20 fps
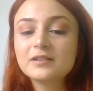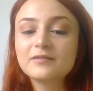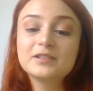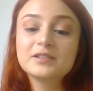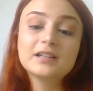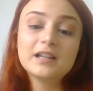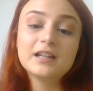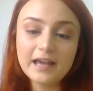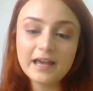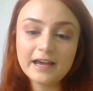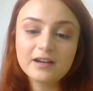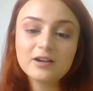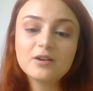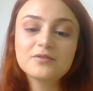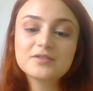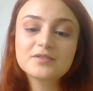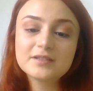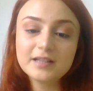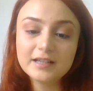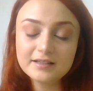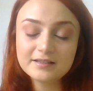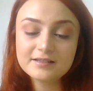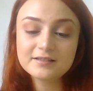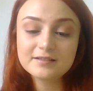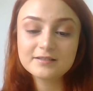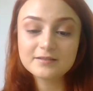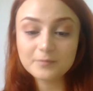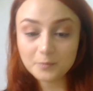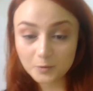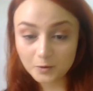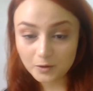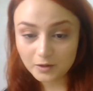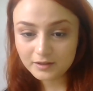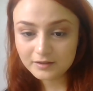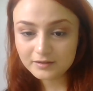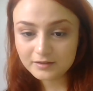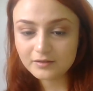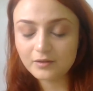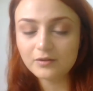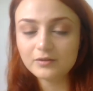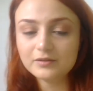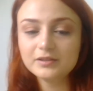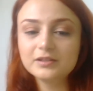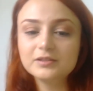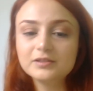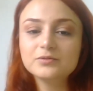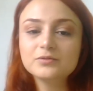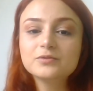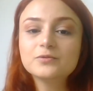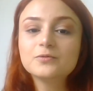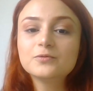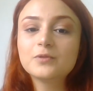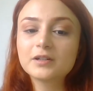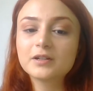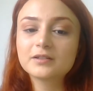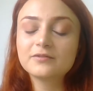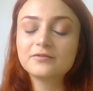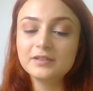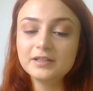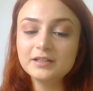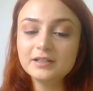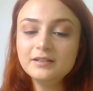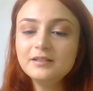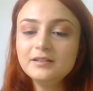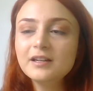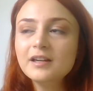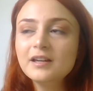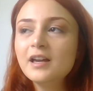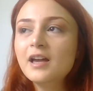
with the lack of state support on the youth work field,